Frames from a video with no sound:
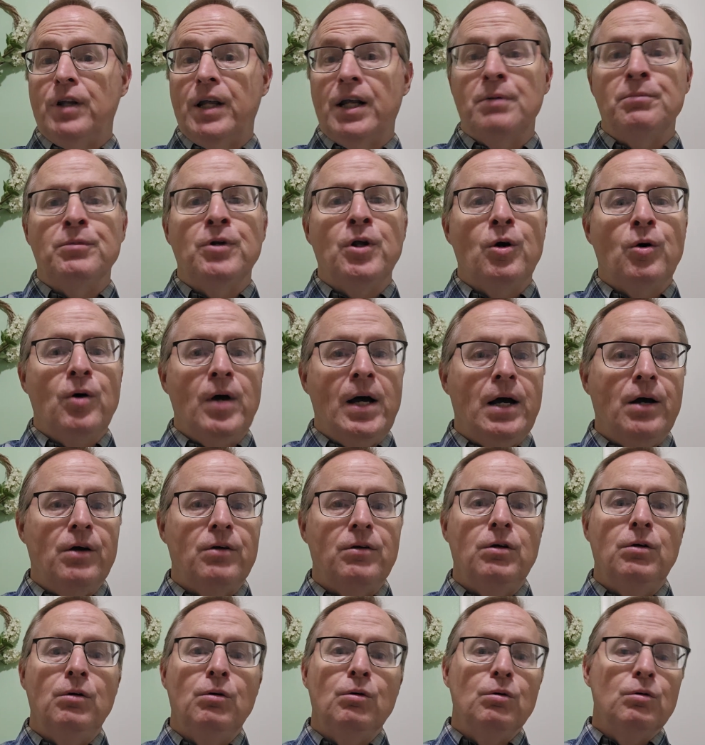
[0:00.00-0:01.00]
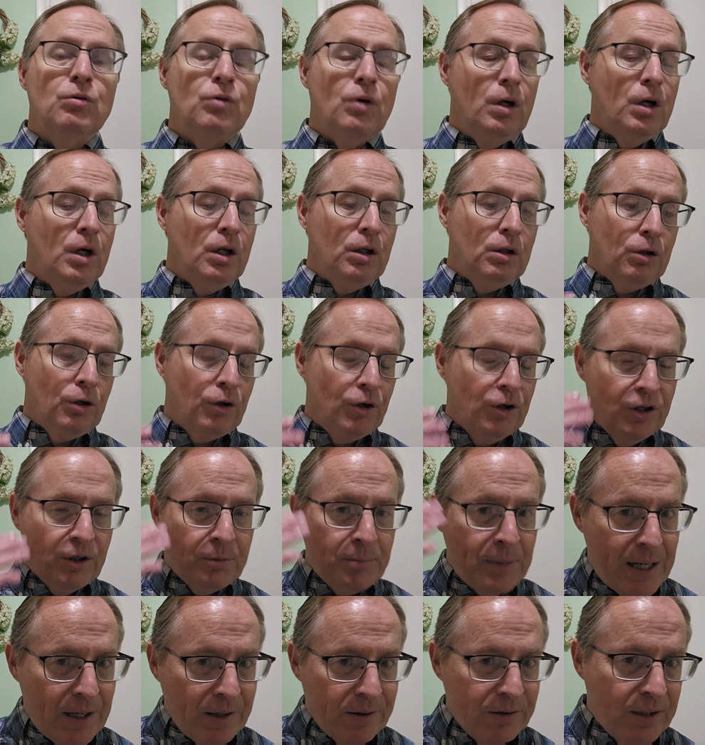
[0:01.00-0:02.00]
Let them know how you learned
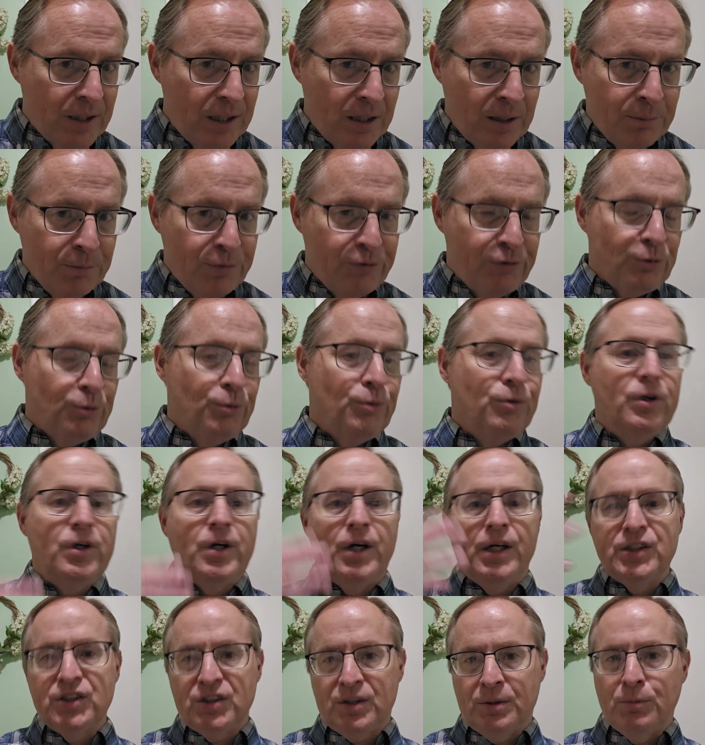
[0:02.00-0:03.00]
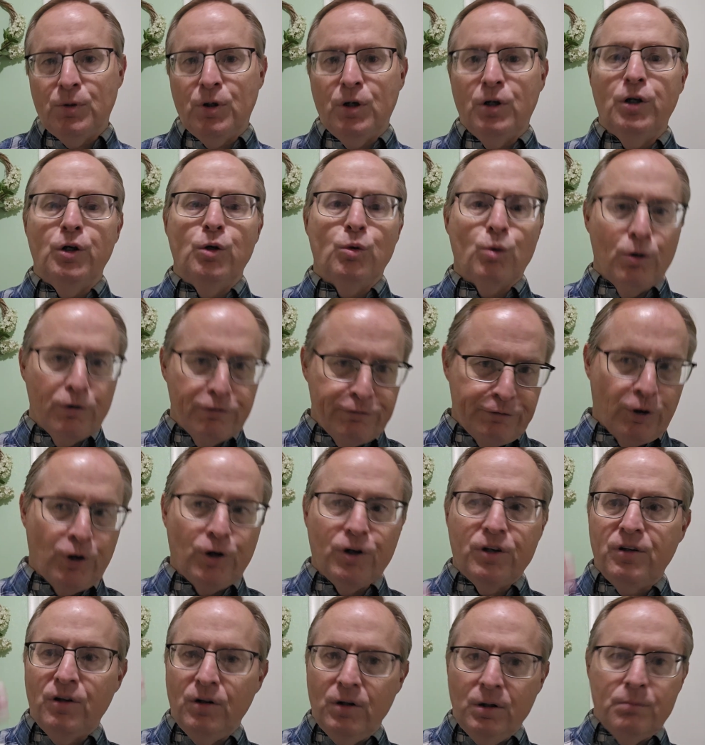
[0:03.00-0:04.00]
about them through the customer. You
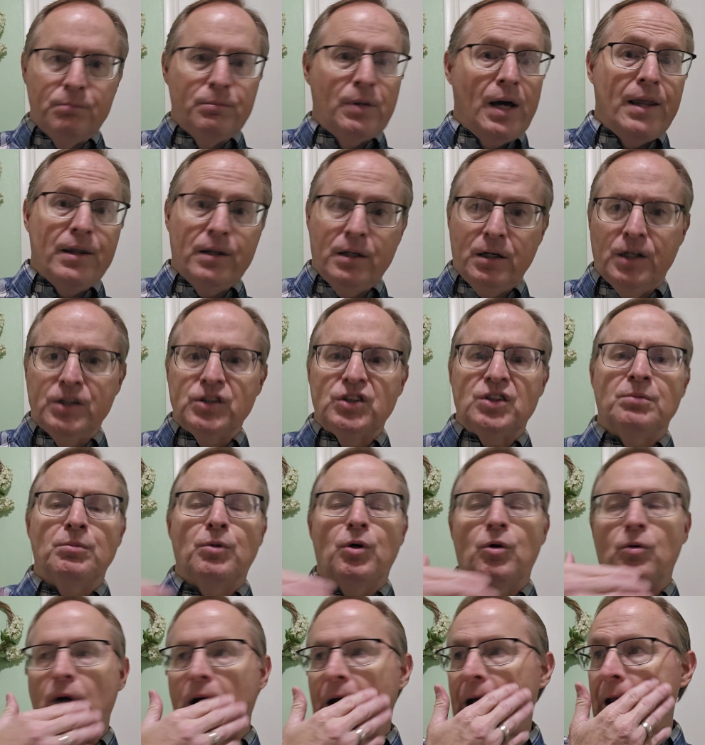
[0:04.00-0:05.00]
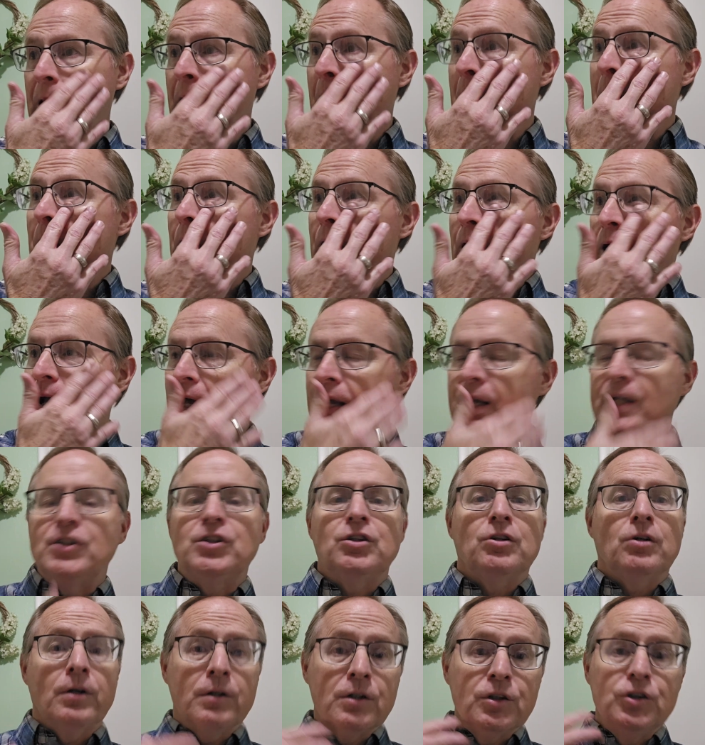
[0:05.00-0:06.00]
referred to them by the customer, right? And
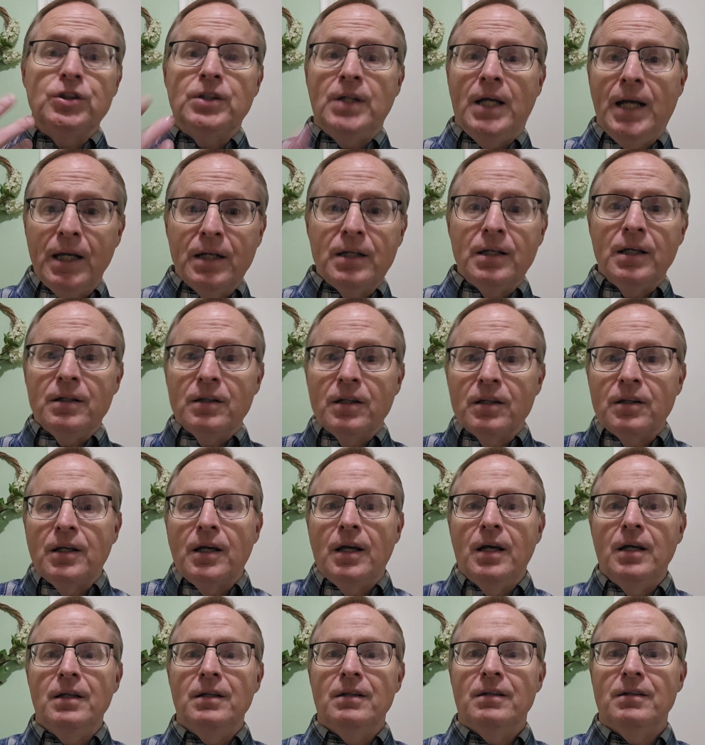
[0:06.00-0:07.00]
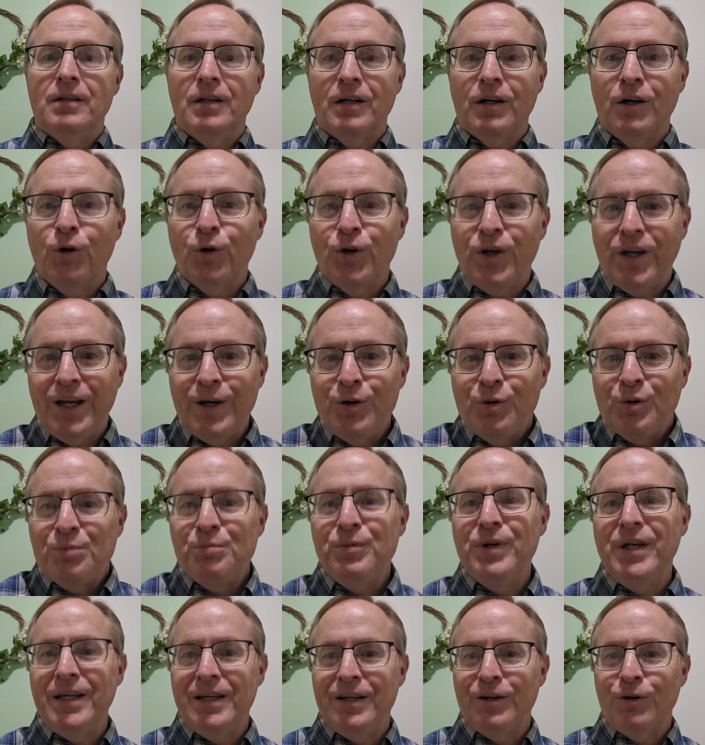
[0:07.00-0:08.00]
it's your understanding that they're okay
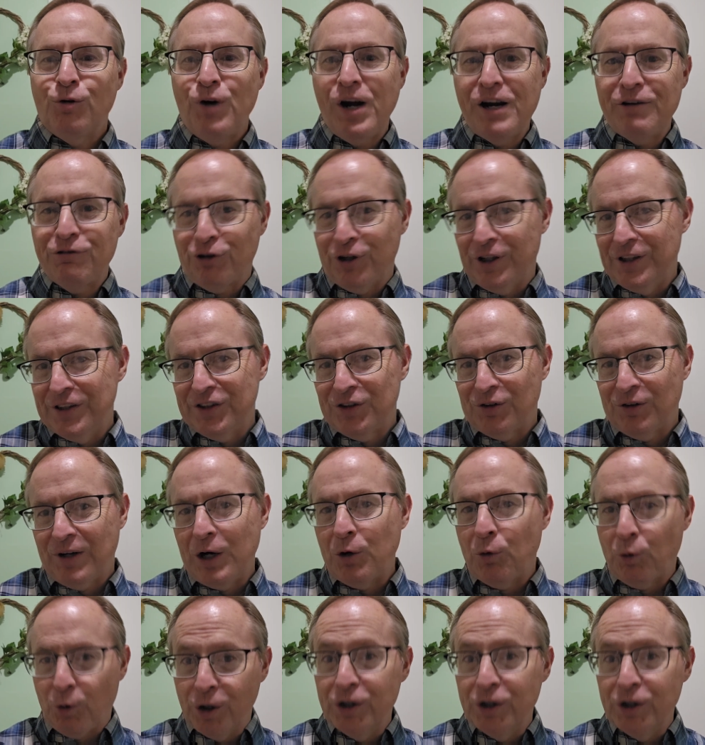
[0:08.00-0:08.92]
with being a reference, right?